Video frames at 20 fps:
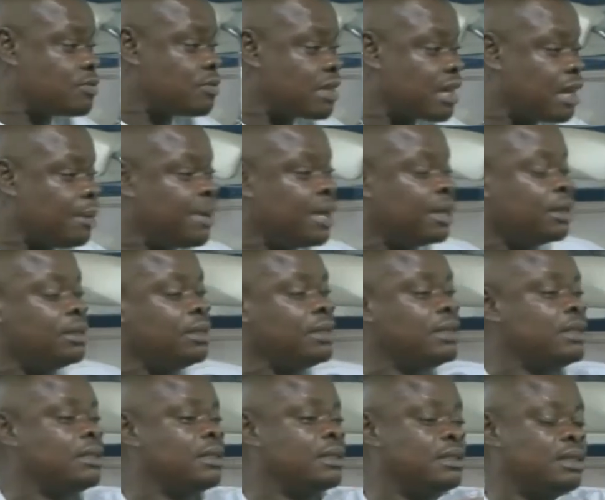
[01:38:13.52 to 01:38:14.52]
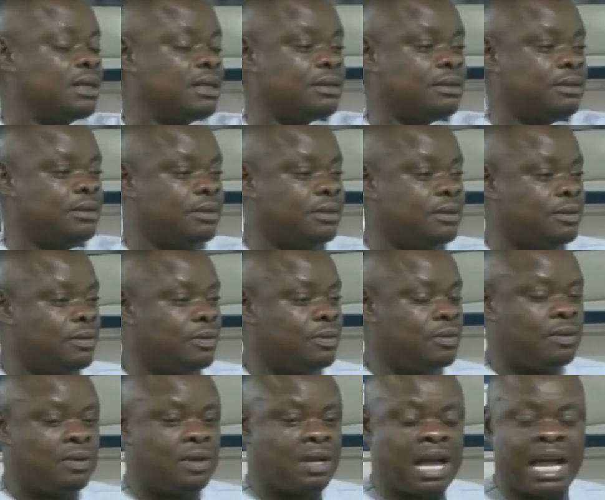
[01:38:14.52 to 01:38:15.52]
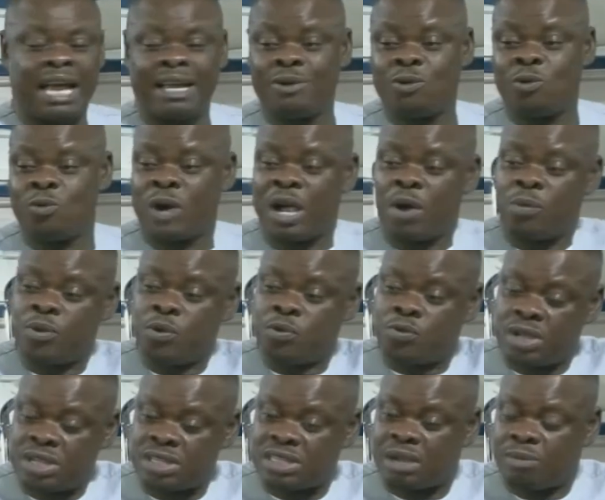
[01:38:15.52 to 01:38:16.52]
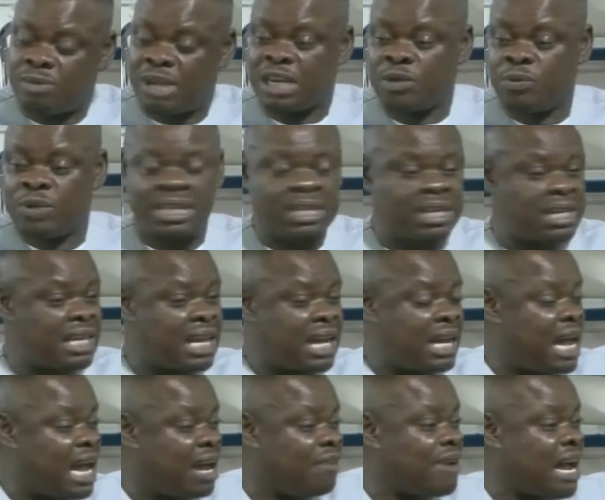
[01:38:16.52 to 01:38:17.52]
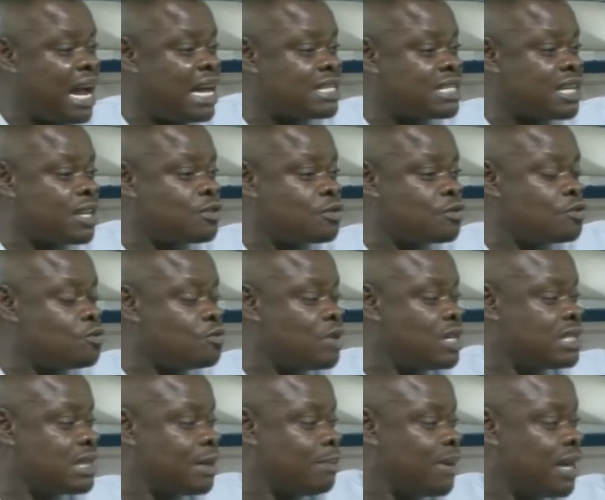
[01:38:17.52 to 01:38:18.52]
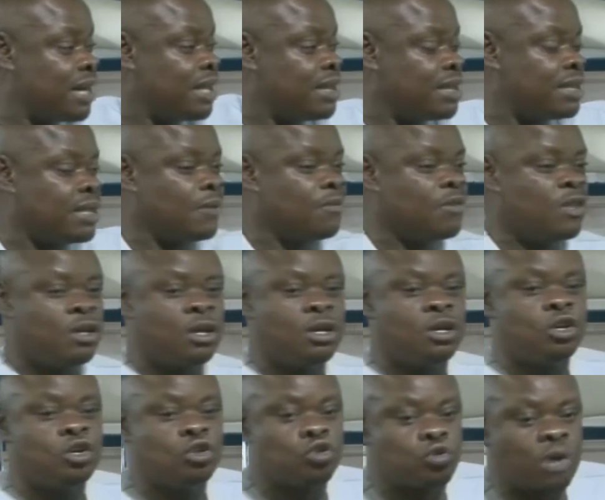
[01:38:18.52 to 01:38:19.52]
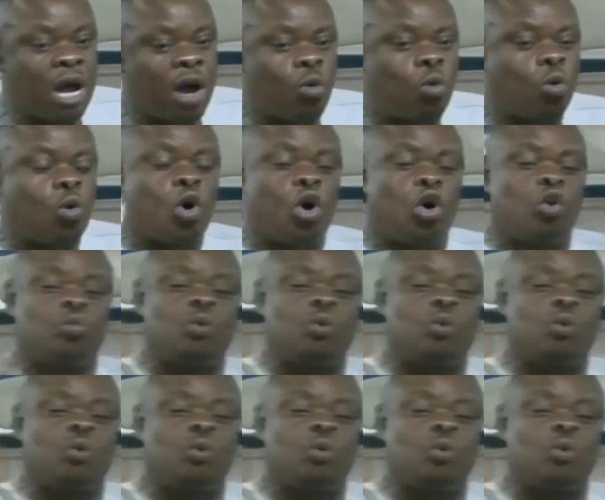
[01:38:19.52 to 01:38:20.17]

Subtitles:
to come and take it. And when we raised the money, we didn't have access to raise the money here. So I called